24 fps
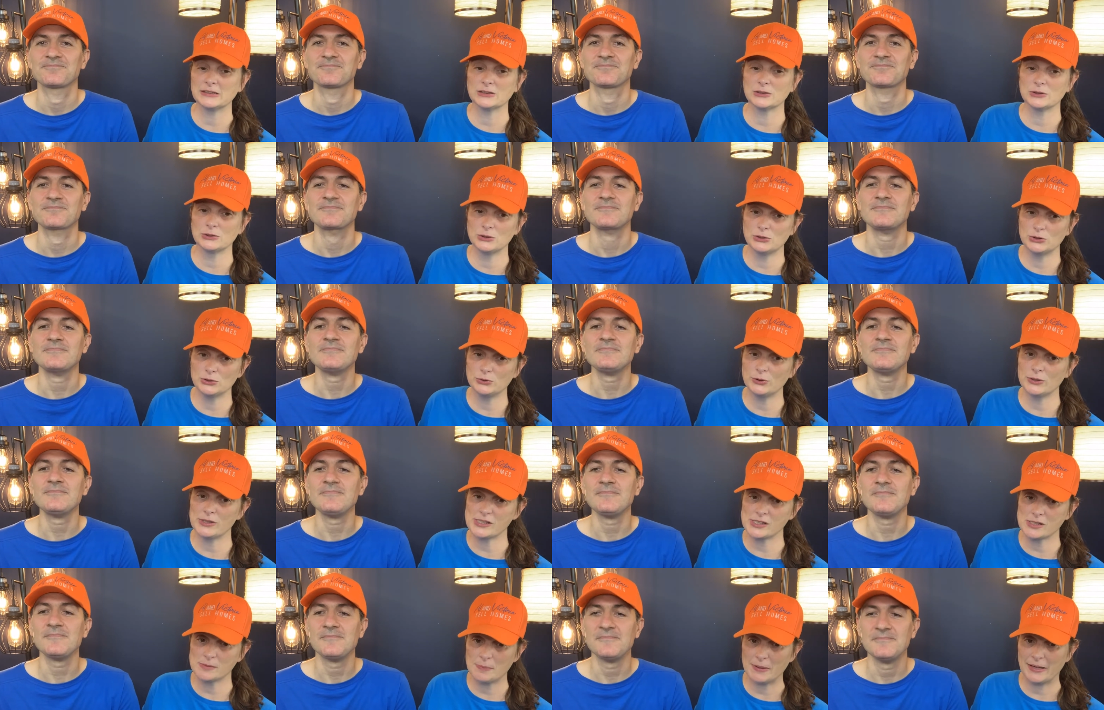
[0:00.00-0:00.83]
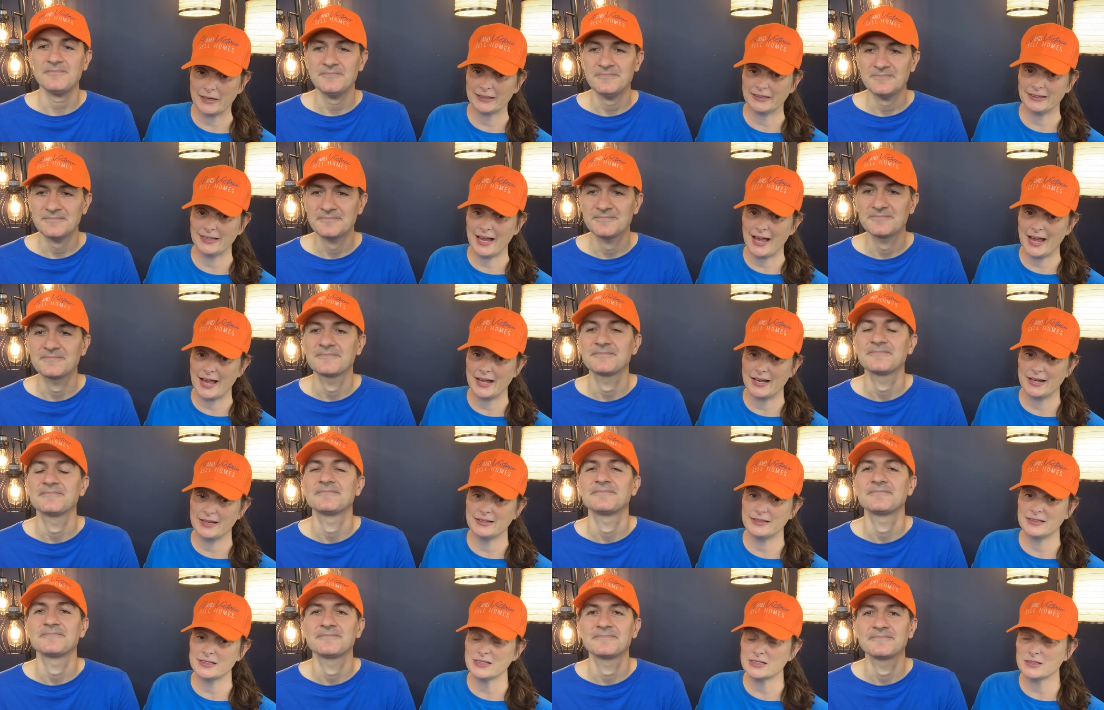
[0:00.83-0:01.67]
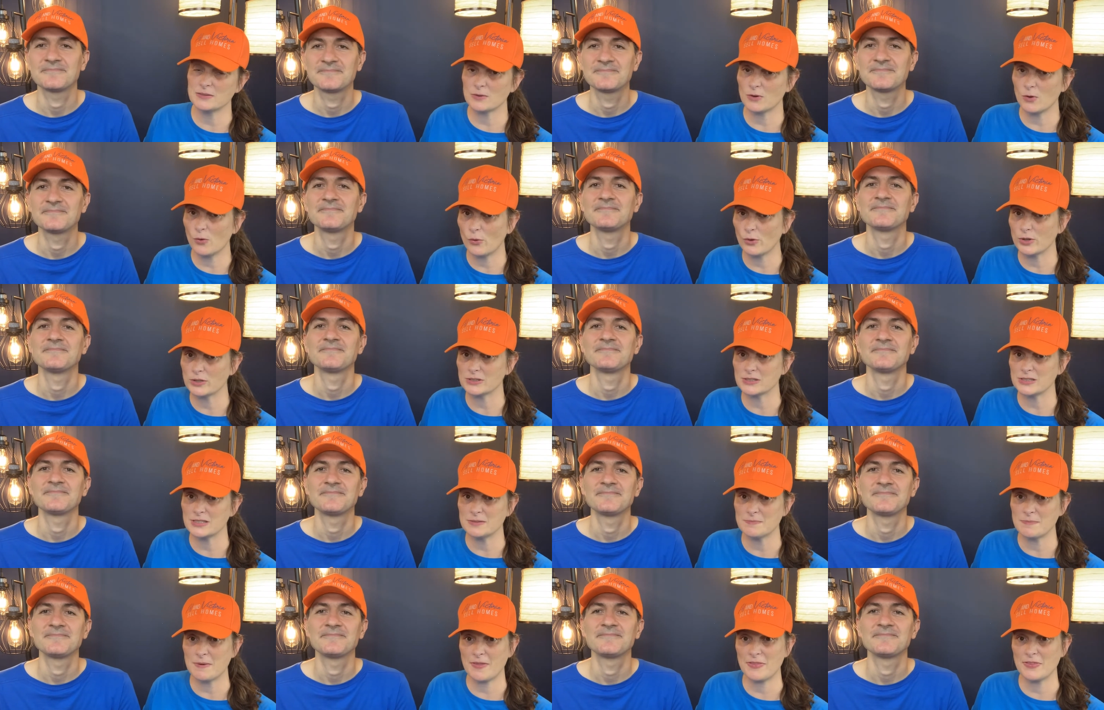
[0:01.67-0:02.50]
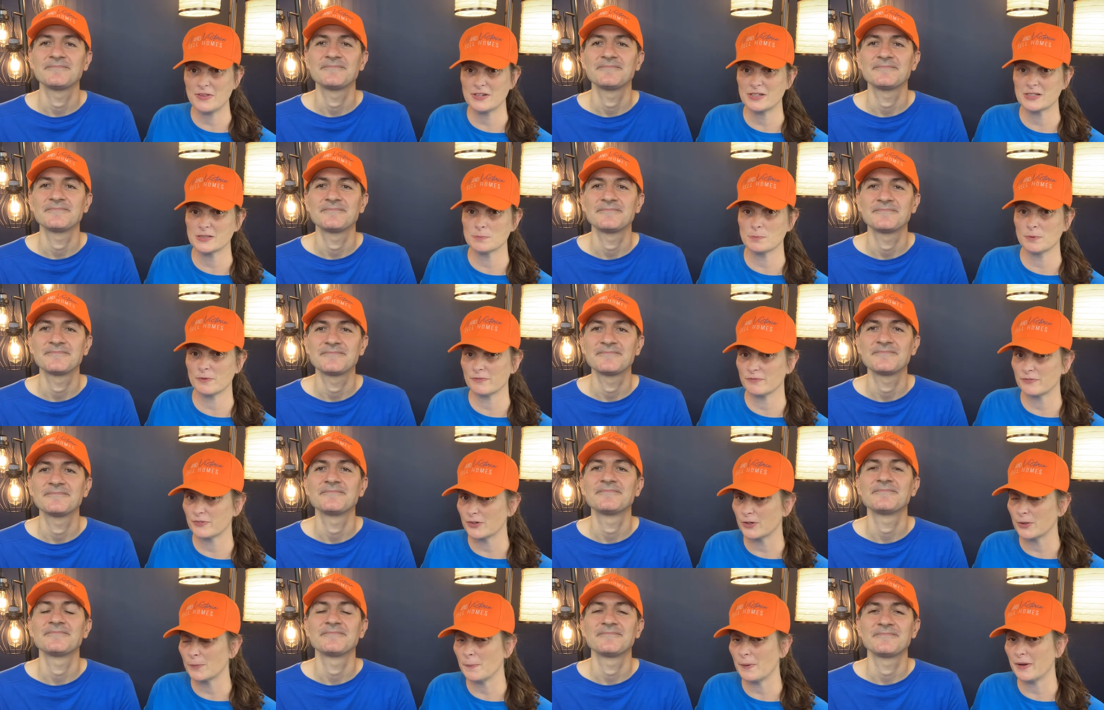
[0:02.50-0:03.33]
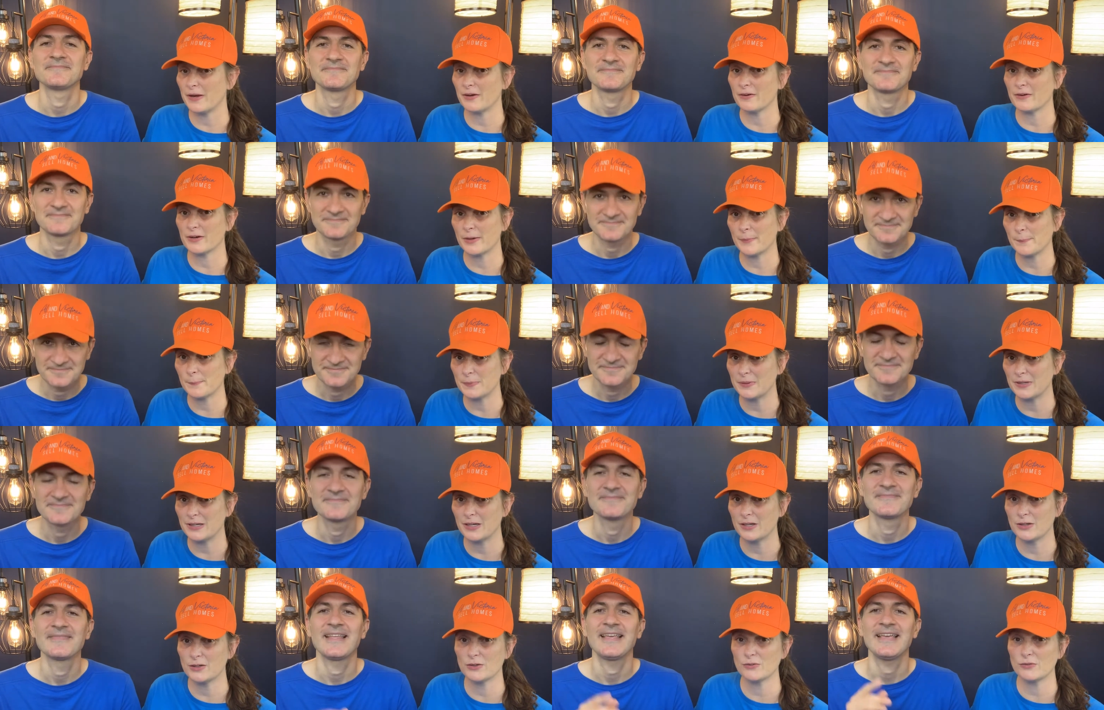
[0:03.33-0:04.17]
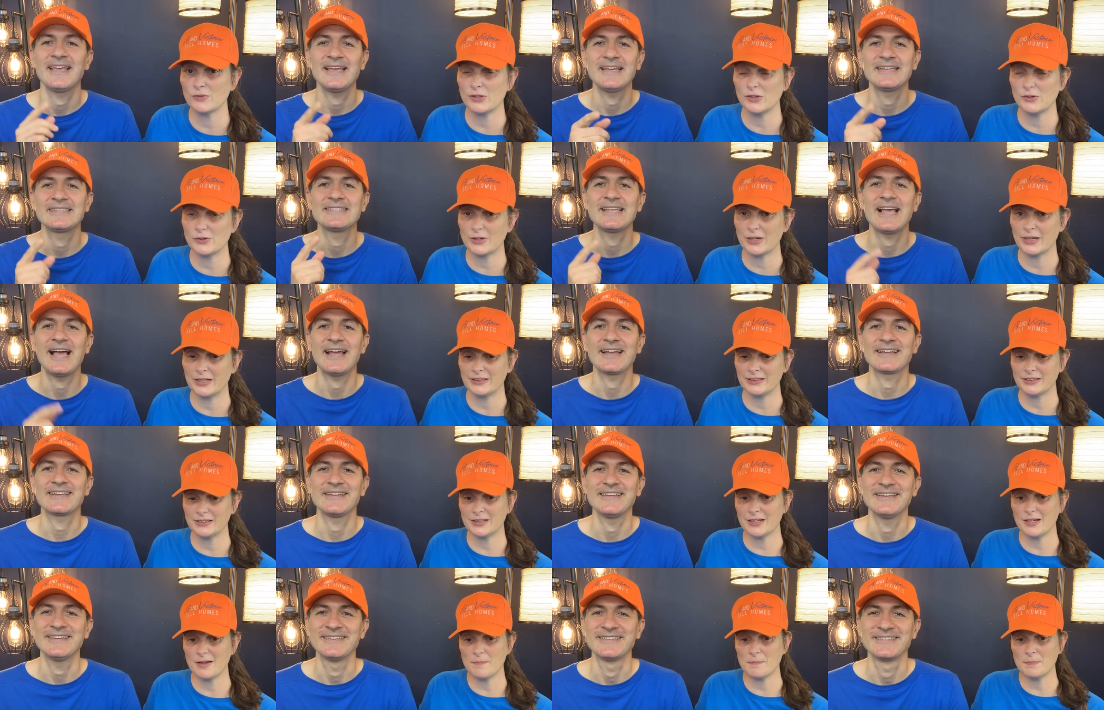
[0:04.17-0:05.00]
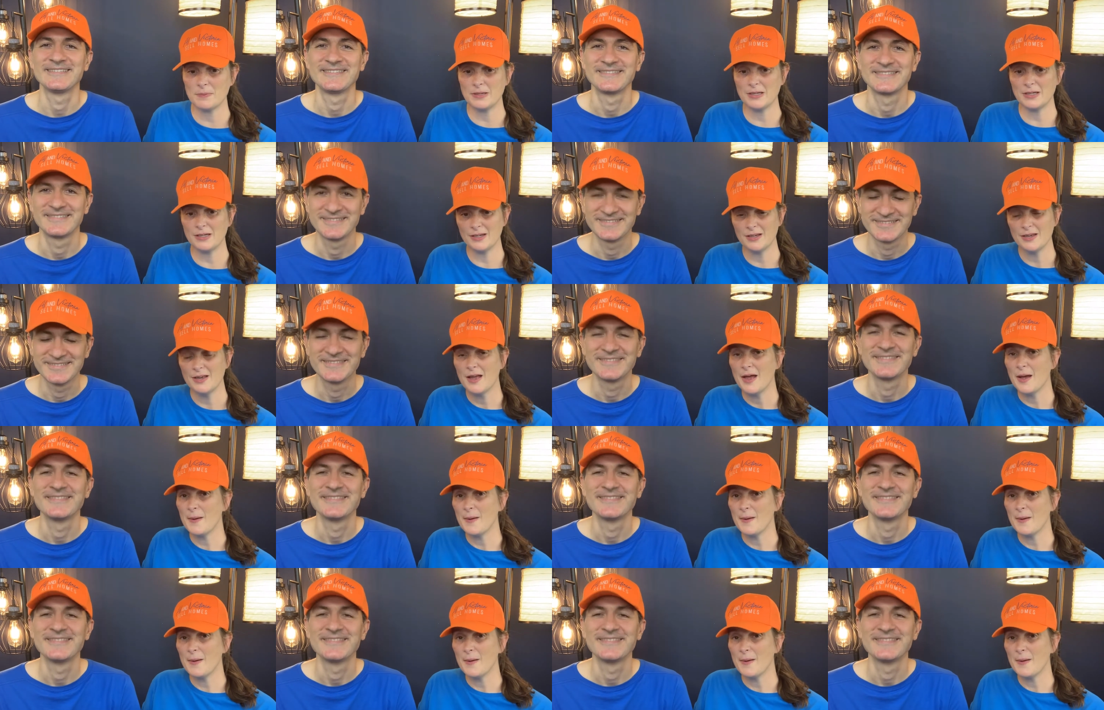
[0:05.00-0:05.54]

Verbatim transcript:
Speaker 1: So do you expect that? And this method is preferred by your company and your relocation company,